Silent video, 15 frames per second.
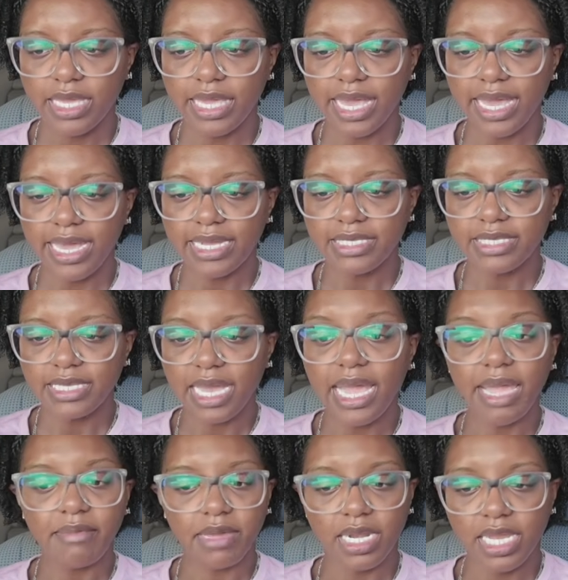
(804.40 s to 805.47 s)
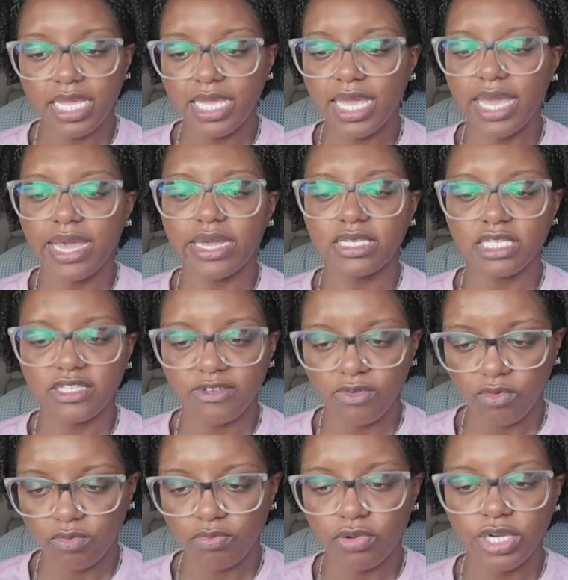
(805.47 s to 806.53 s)
Gas, I am gonna need gas
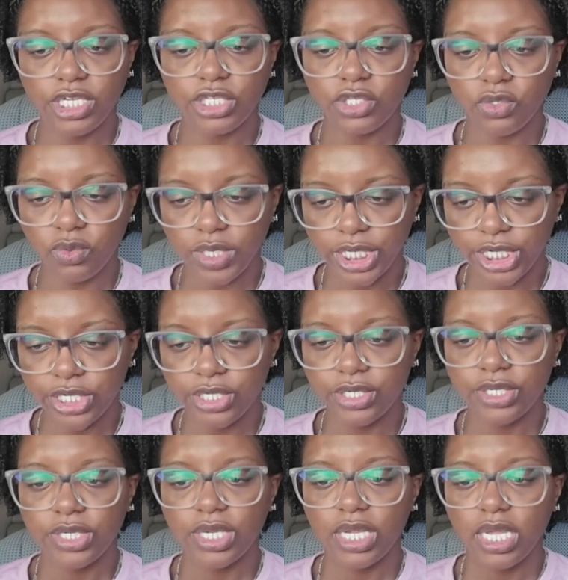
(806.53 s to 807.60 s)
pretty soon here.